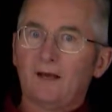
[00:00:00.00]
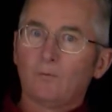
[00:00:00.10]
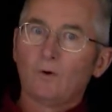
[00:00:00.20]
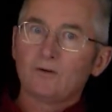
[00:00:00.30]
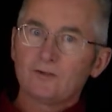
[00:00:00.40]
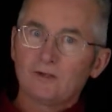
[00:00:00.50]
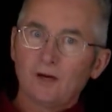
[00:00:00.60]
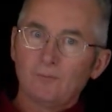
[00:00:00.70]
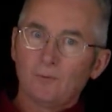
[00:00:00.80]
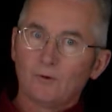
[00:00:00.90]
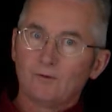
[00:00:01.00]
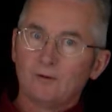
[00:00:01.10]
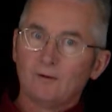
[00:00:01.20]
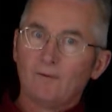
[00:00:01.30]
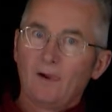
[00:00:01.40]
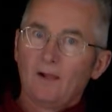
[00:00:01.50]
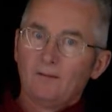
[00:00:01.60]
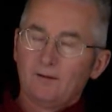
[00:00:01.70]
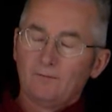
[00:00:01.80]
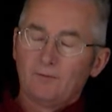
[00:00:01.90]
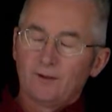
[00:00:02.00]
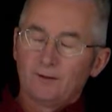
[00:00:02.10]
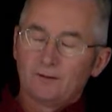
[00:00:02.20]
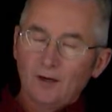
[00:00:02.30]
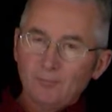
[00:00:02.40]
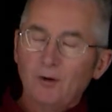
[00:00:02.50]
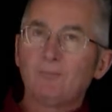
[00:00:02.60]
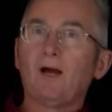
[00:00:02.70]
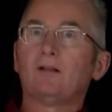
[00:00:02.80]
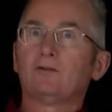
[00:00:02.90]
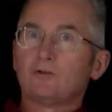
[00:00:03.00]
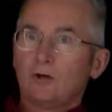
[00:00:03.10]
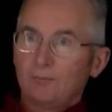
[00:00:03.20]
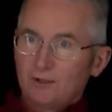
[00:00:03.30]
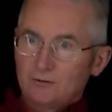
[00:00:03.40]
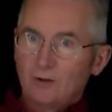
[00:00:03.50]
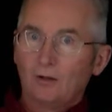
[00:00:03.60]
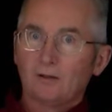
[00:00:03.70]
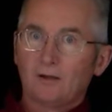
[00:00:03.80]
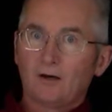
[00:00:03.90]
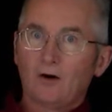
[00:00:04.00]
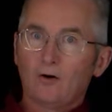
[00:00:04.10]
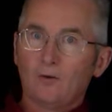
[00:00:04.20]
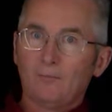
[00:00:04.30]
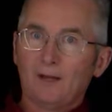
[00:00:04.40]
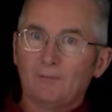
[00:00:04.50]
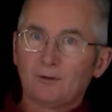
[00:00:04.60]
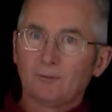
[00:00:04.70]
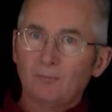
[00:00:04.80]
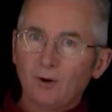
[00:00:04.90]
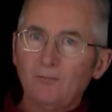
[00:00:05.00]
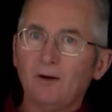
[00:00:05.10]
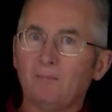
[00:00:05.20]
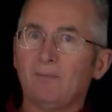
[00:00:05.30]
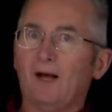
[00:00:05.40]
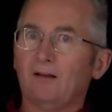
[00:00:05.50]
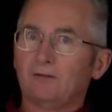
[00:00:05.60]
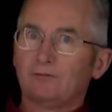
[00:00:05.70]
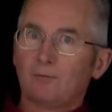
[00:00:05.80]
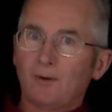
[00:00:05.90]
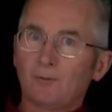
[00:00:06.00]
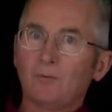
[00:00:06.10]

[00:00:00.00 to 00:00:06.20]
whereas the temporary ballast is going to be installed in a cargo bay, but the permanent ballast, remember we